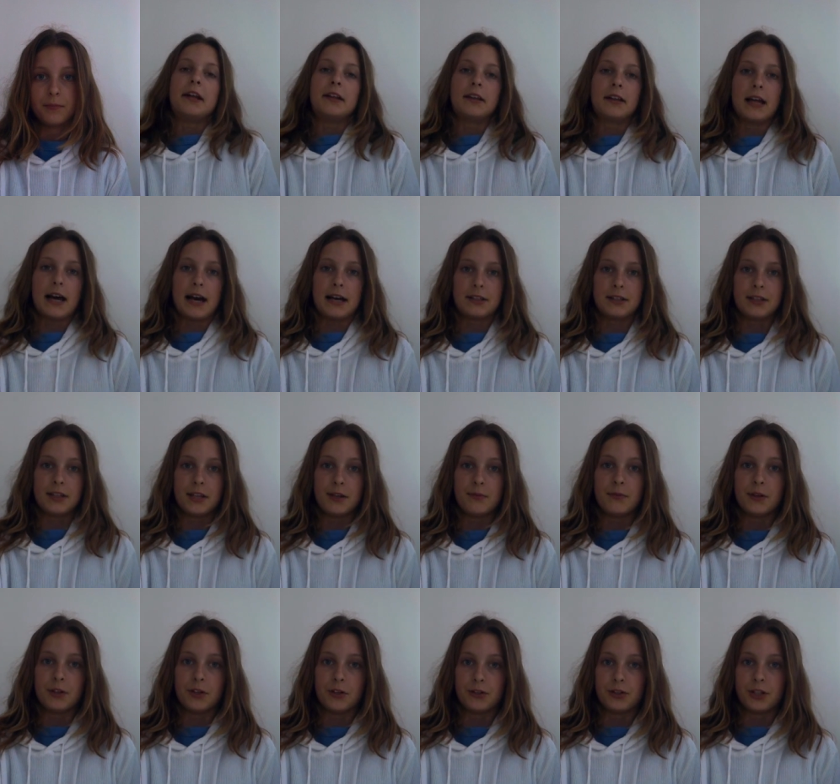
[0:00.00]
And lastly,
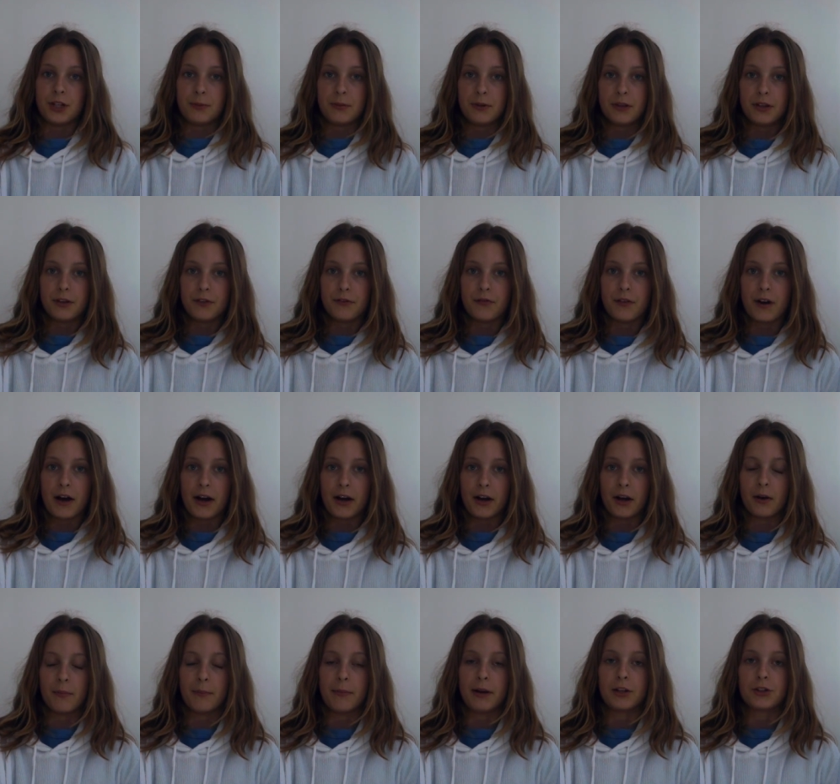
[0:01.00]
when you're done with your
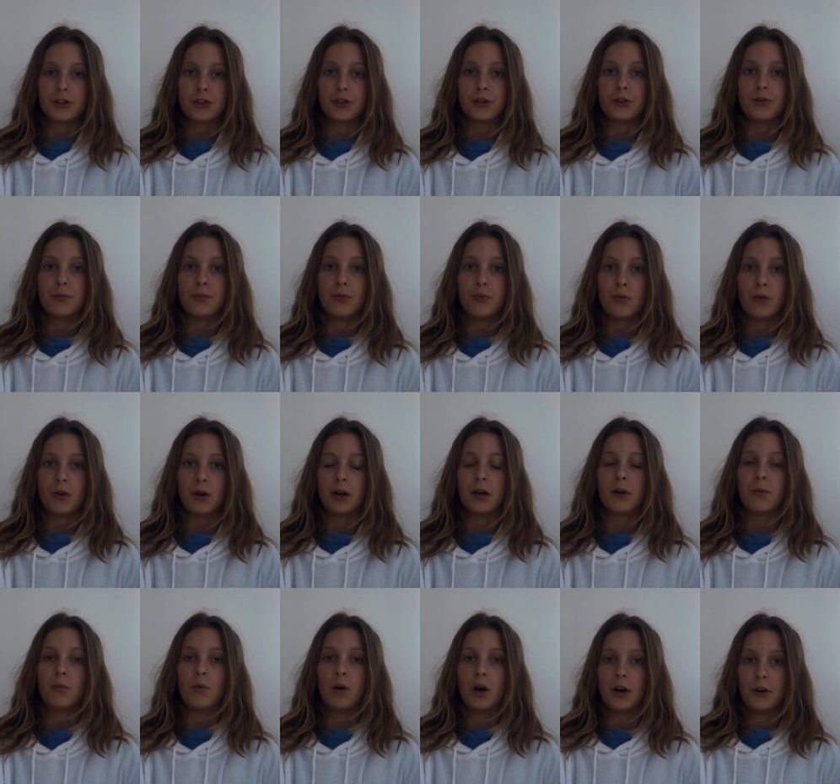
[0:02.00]
fire, make sure to
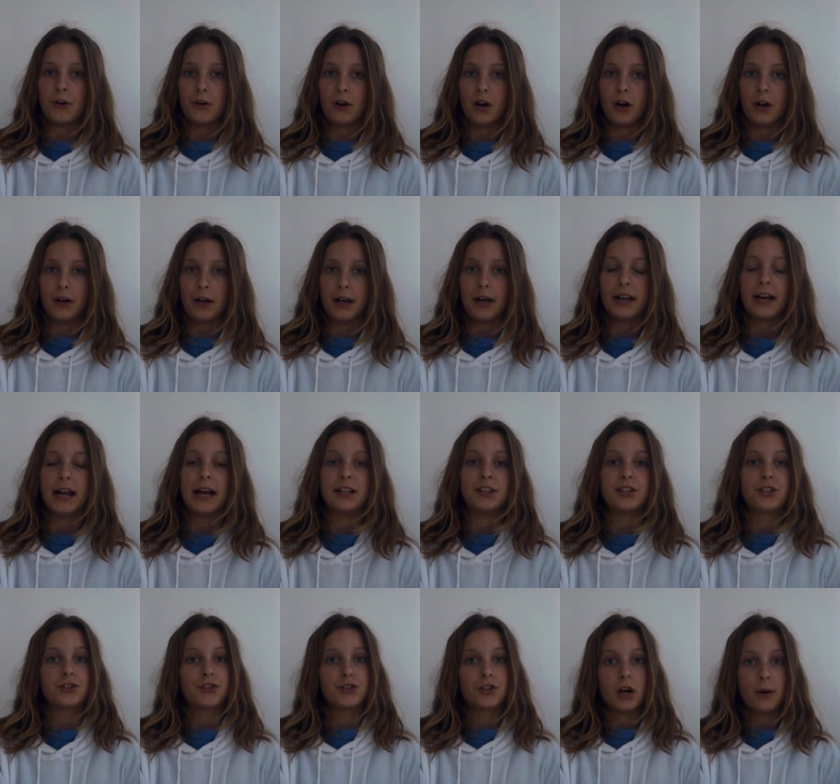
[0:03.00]
pour water on it and
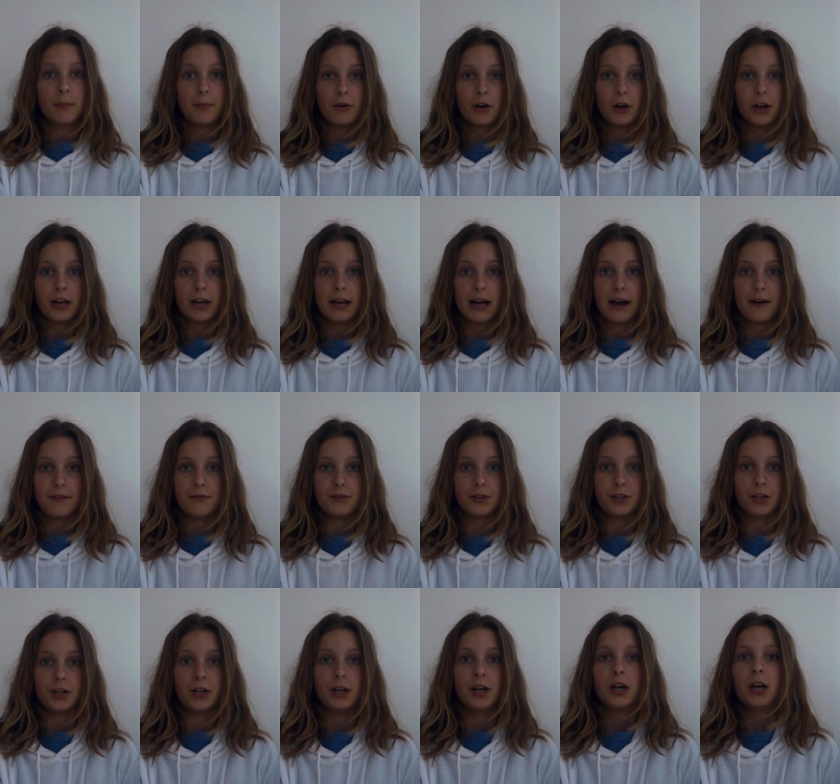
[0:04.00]
stomp on it
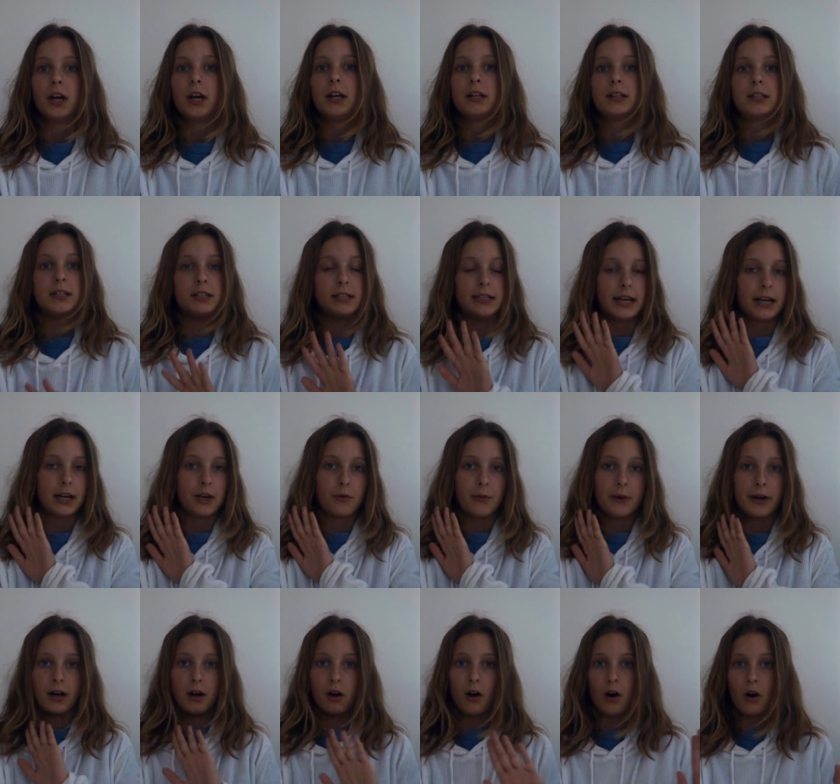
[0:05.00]
after to take
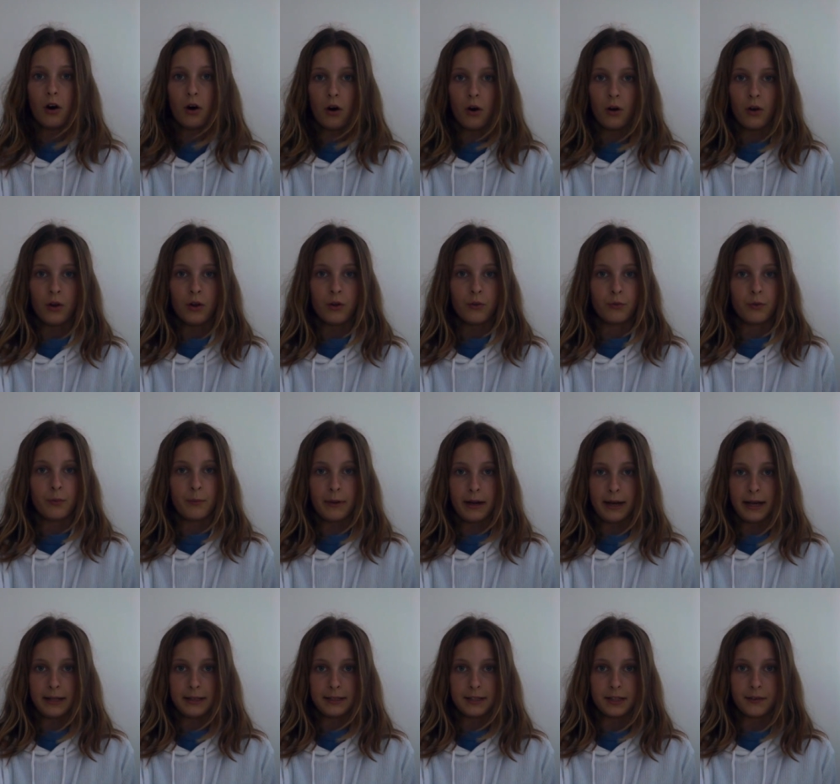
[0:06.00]
away all
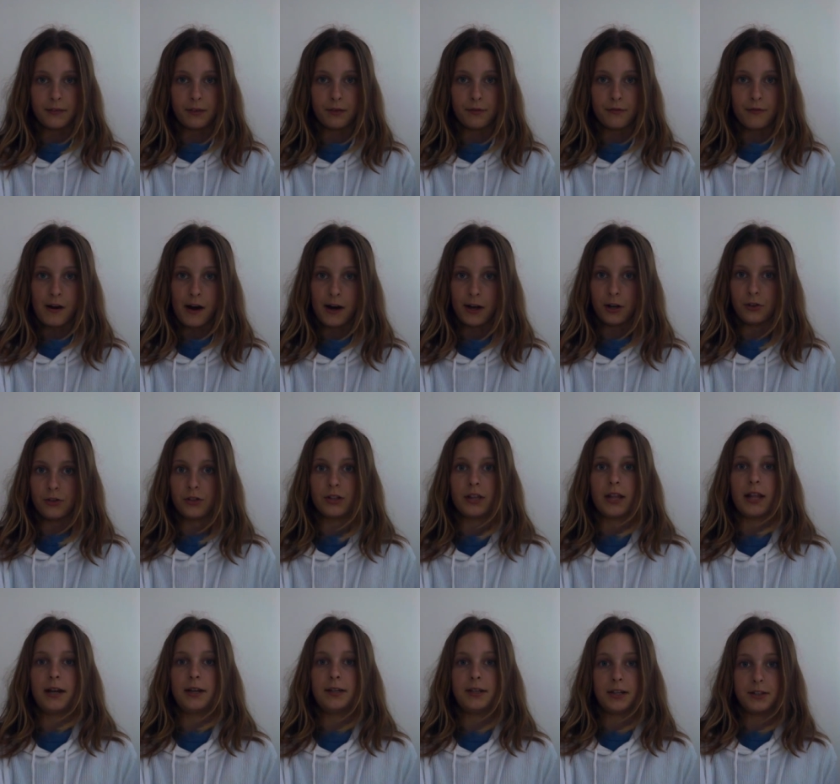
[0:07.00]
remains of the fire so
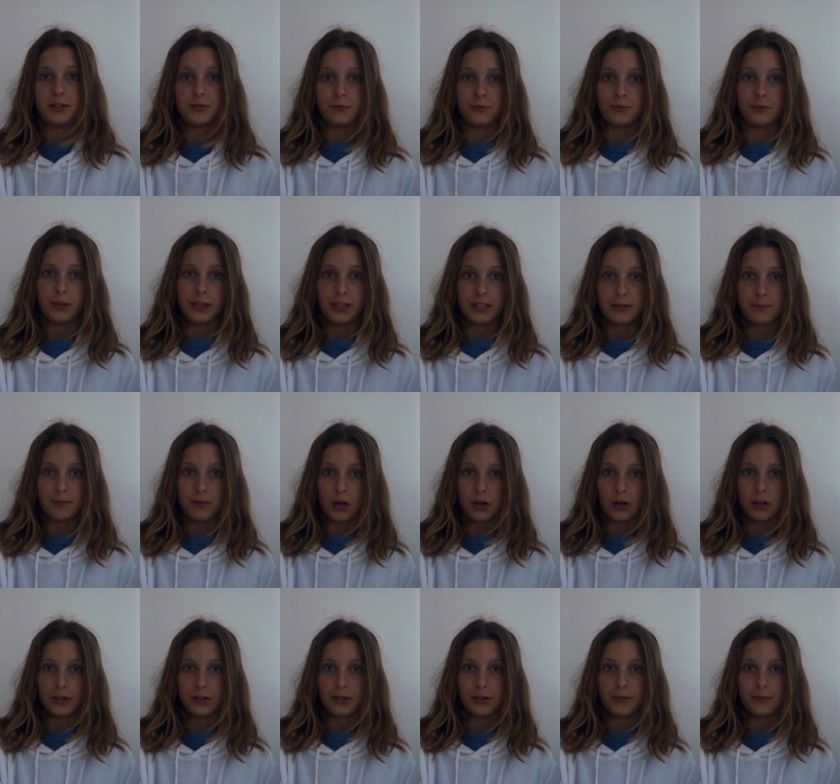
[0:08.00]
that it doesn't
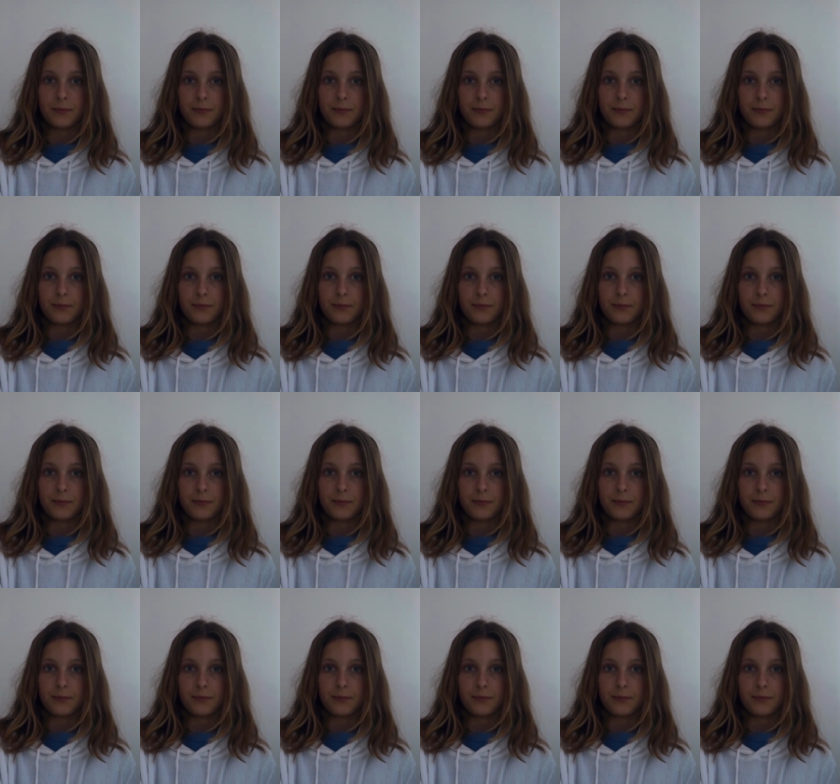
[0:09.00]
re-spark.